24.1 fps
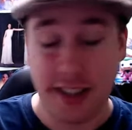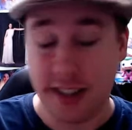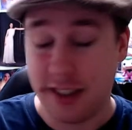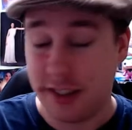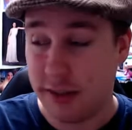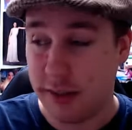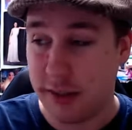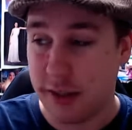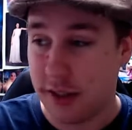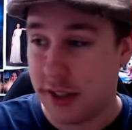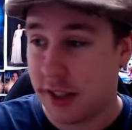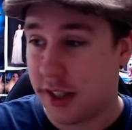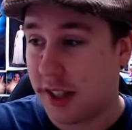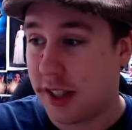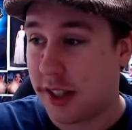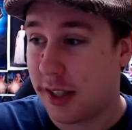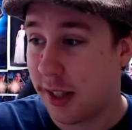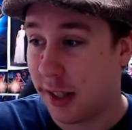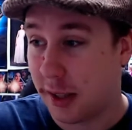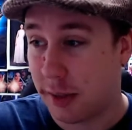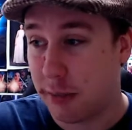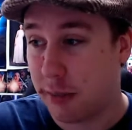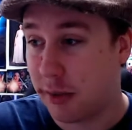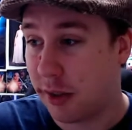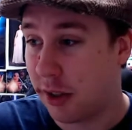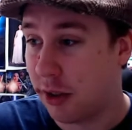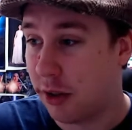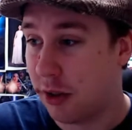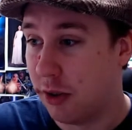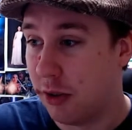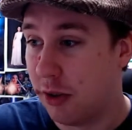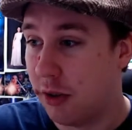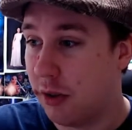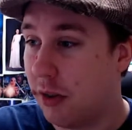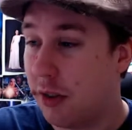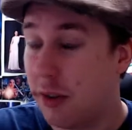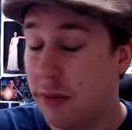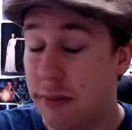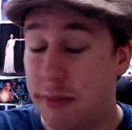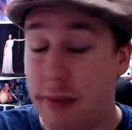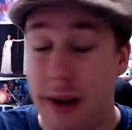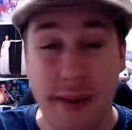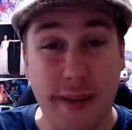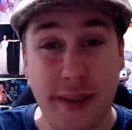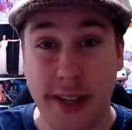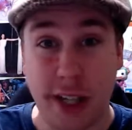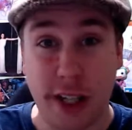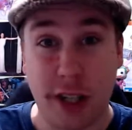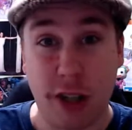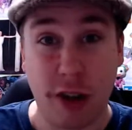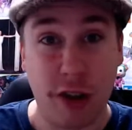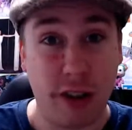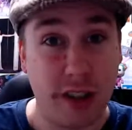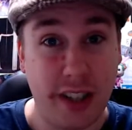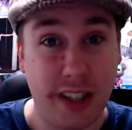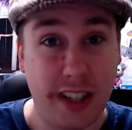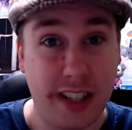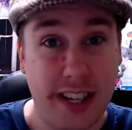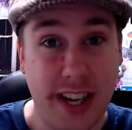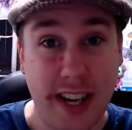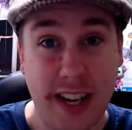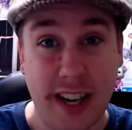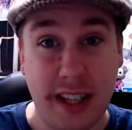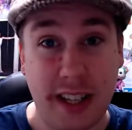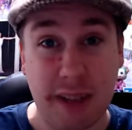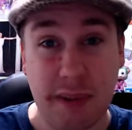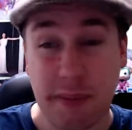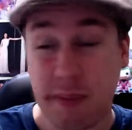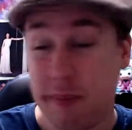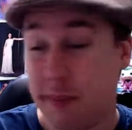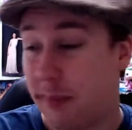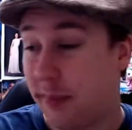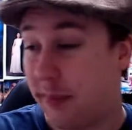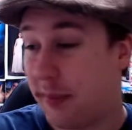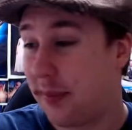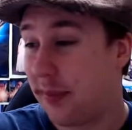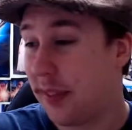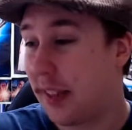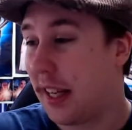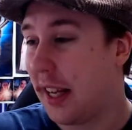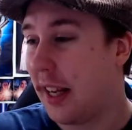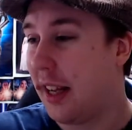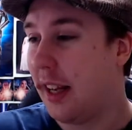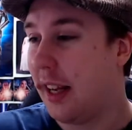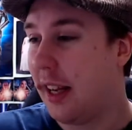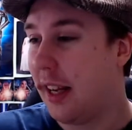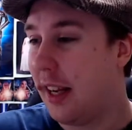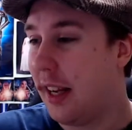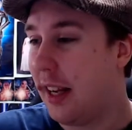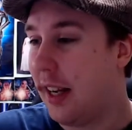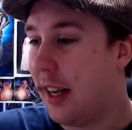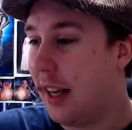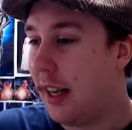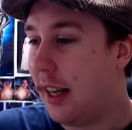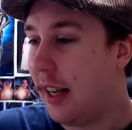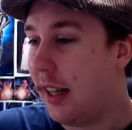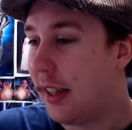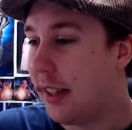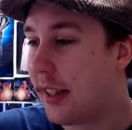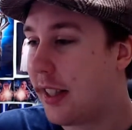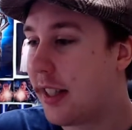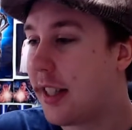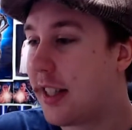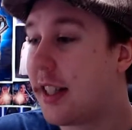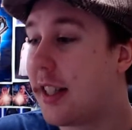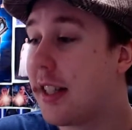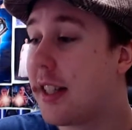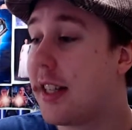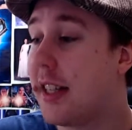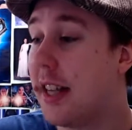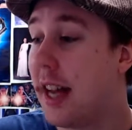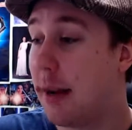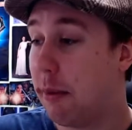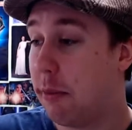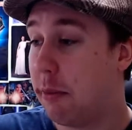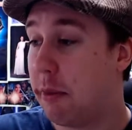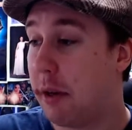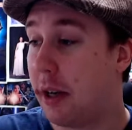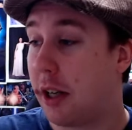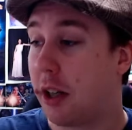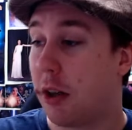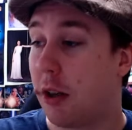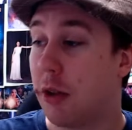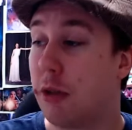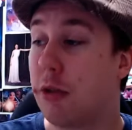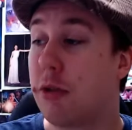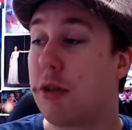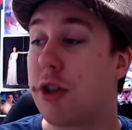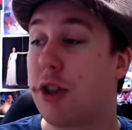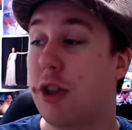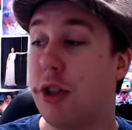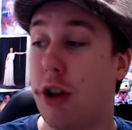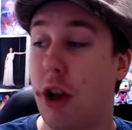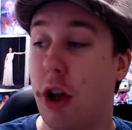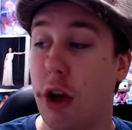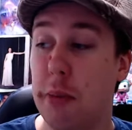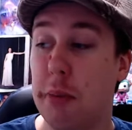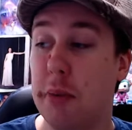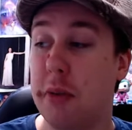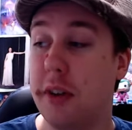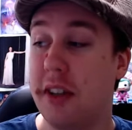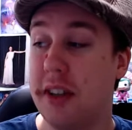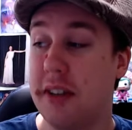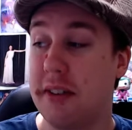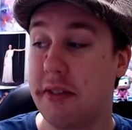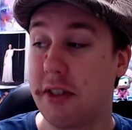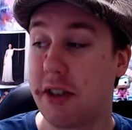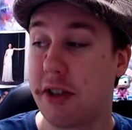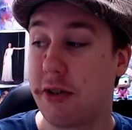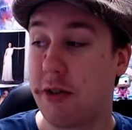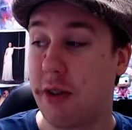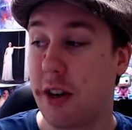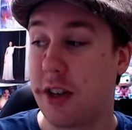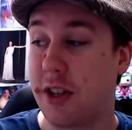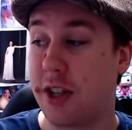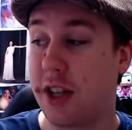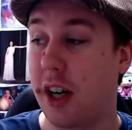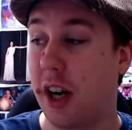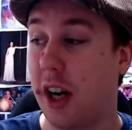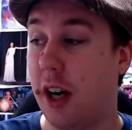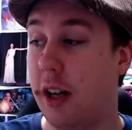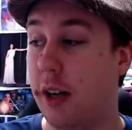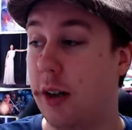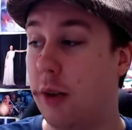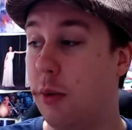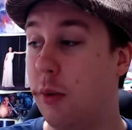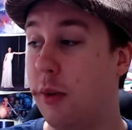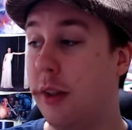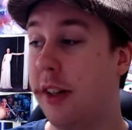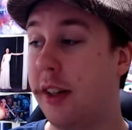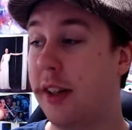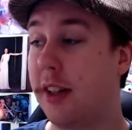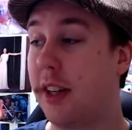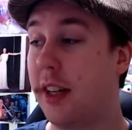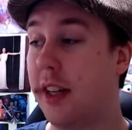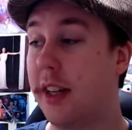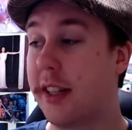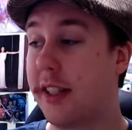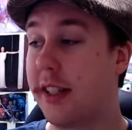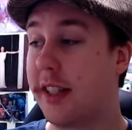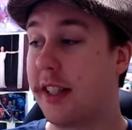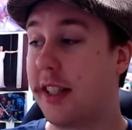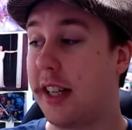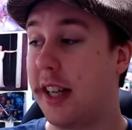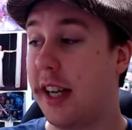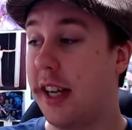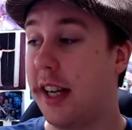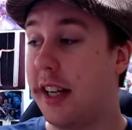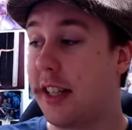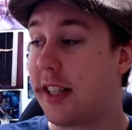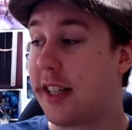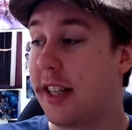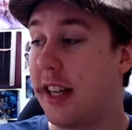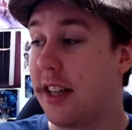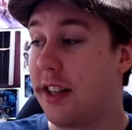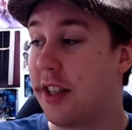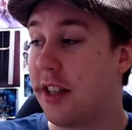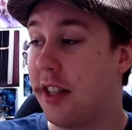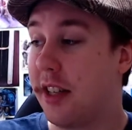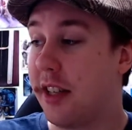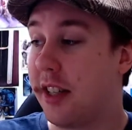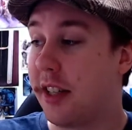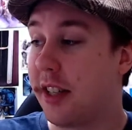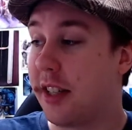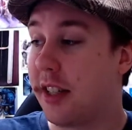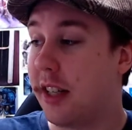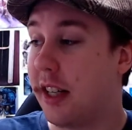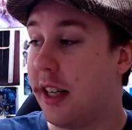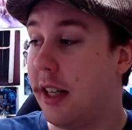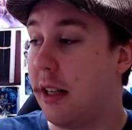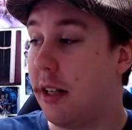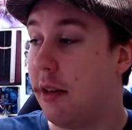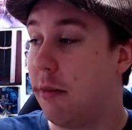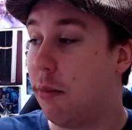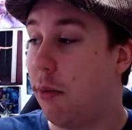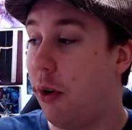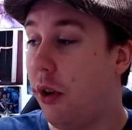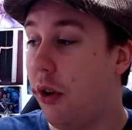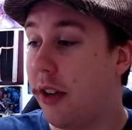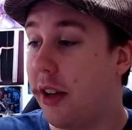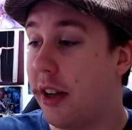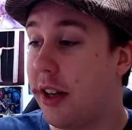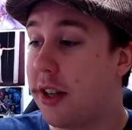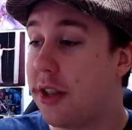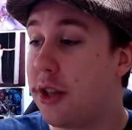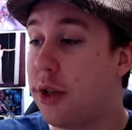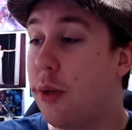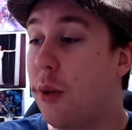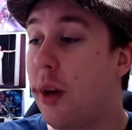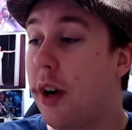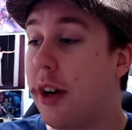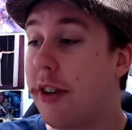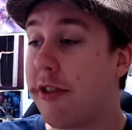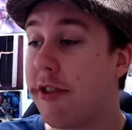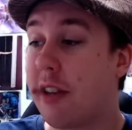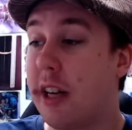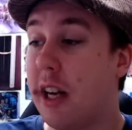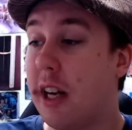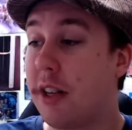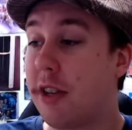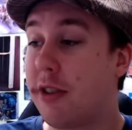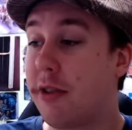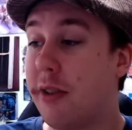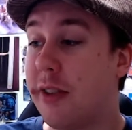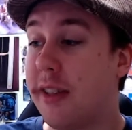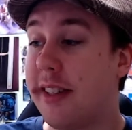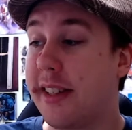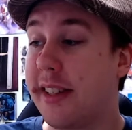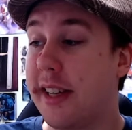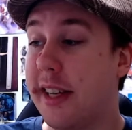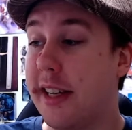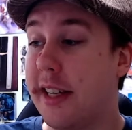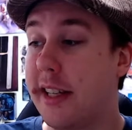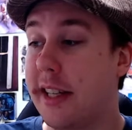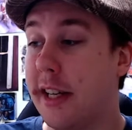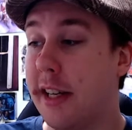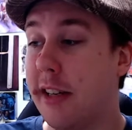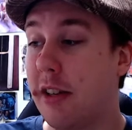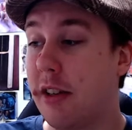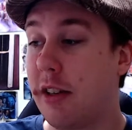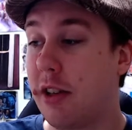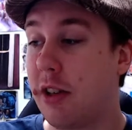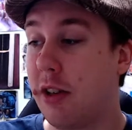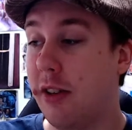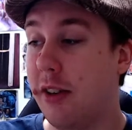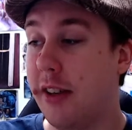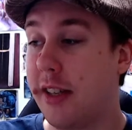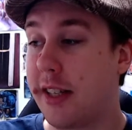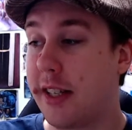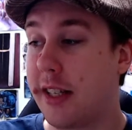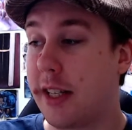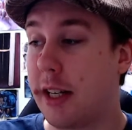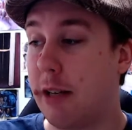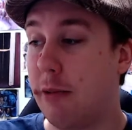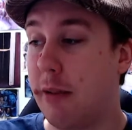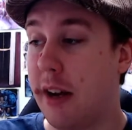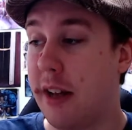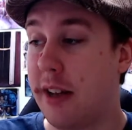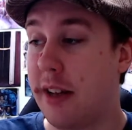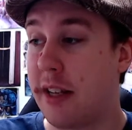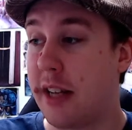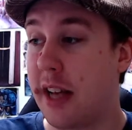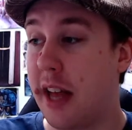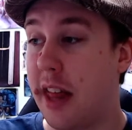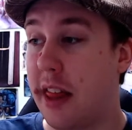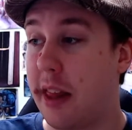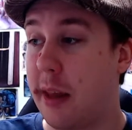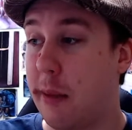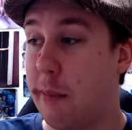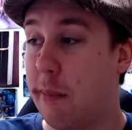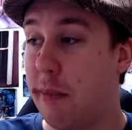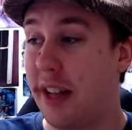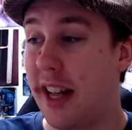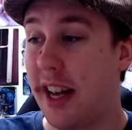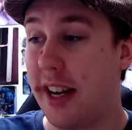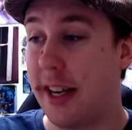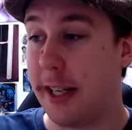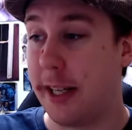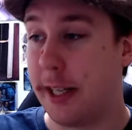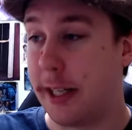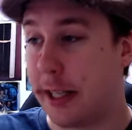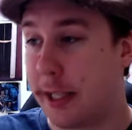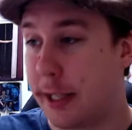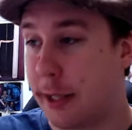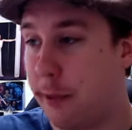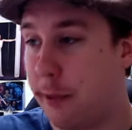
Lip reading: which is pretty cool. Maybe a Google account. This is enabled by Google's global infrastructure with data centers in more than 200 countries and territories around the planet.